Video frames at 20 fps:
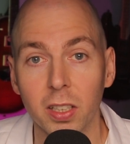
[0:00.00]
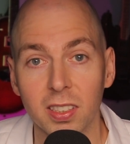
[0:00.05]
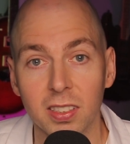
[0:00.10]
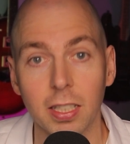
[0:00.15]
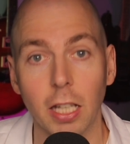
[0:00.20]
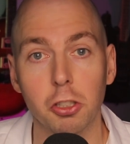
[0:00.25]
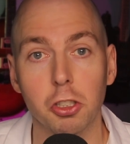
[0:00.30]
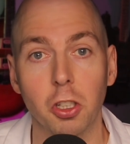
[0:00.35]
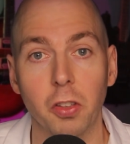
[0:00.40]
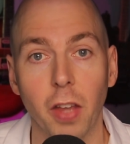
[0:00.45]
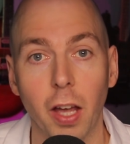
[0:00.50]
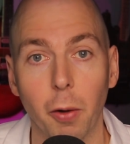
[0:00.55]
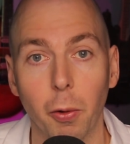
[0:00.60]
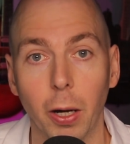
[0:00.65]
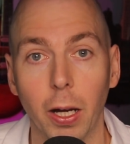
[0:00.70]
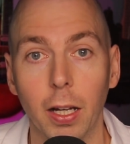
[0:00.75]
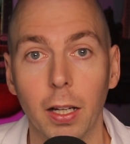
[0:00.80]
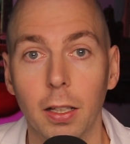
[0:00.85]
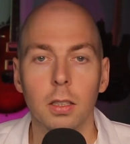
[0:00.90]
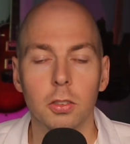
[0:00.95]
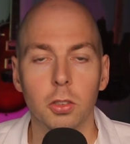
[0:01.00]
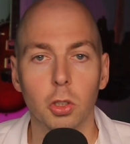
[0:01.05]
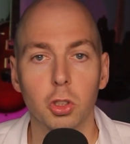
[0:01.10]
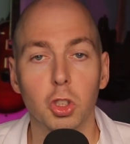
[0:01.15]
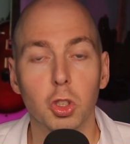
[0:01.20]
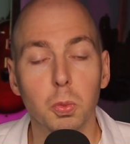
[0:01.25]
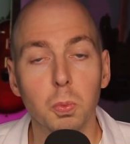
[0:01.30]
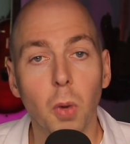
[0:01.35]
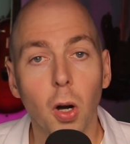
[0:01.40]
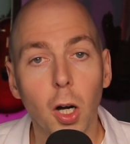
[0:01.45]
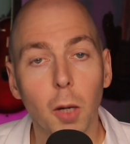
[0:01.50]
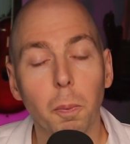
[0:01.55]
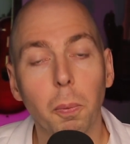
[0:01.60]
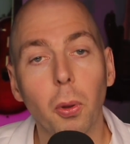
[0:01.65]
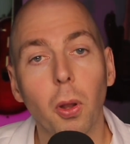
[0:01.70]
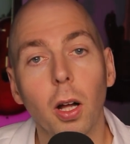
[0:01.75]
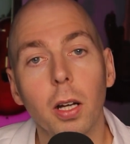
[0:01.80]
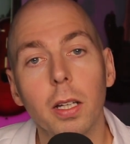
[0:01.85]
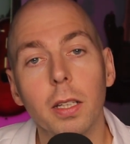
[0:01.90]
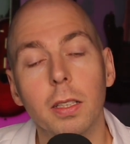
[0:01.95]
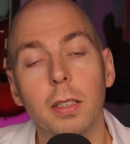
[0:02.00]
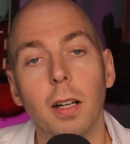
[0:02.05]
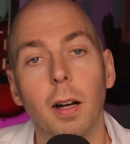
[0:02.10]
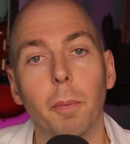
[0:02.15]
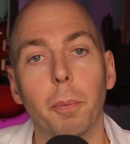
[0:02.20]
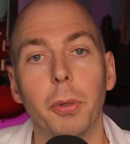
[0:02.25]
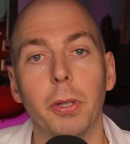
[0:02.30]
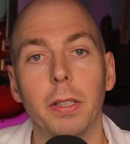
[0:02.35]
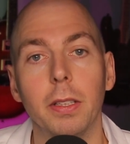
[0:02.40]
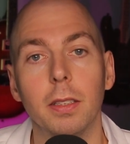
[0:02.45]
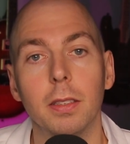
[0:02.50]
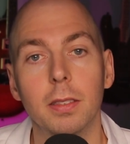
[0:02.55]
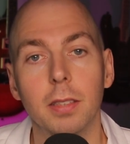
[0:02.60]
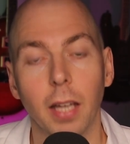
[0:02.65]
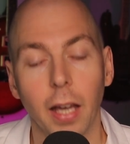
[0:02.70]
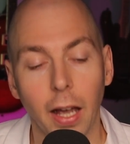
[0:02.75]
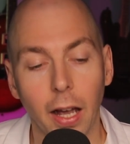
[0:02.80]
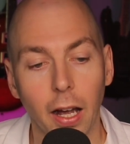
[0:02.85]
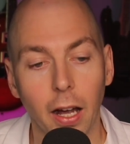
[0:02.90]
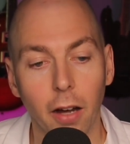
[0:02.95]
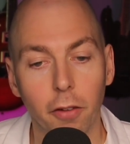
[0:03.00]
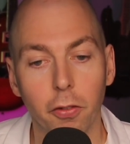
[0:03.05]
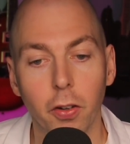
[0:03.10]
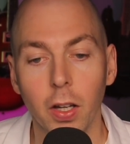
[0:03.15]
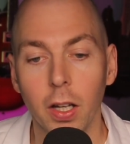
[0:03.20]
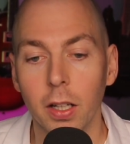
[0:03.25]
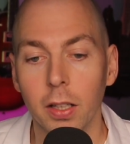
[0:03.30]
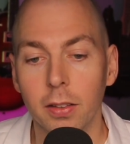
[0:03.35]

a session that way. So smart plugin companies have